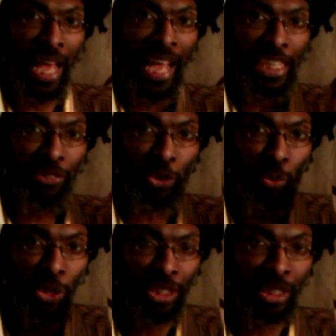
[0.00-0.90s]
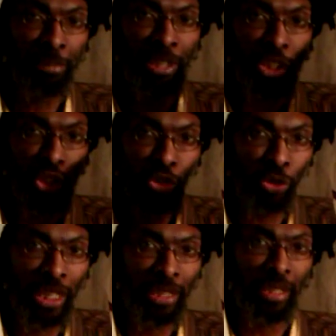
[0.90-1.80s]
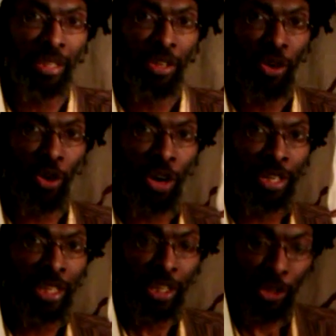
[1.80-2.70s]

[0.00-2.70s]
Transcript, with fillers: Ask for the wisdom and the strength on,